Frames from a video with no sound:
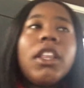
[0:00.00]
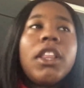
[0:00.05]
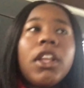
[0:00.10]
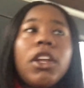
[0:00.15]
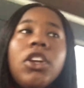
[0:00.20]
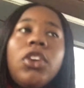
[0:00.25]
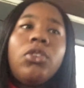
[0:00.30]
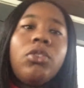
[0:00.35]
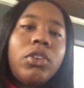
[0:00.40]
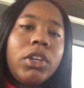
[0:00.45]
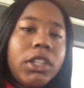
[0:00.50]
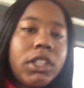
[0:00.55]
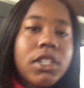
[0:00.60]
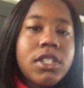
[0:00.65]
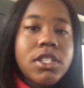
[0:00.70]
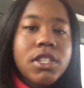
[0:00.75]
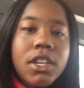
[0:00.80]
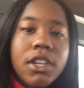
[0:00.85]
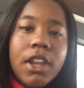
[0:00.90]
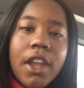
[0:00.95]
They don't want
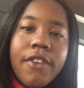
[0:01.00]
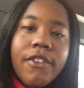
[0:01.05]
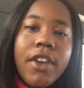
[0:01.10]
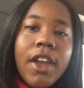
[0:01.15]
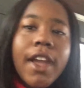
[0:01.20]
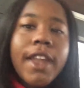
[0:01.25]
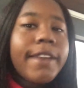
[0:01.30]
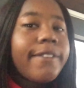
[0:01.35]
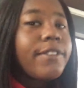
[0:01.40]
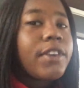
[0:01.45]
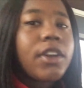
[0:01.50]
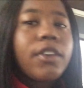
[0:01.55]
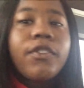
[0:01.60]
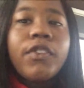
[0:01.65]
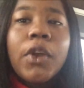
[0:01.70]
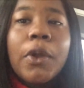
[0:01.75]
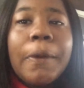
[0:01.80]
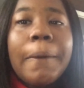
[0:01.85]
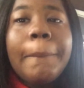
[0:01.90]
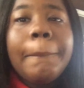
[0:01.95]
us to never have our
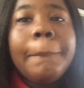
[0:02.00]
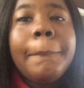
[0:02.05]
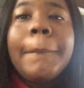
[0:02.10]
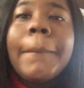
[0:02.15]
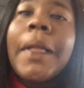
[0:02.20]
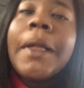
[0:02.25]
phone.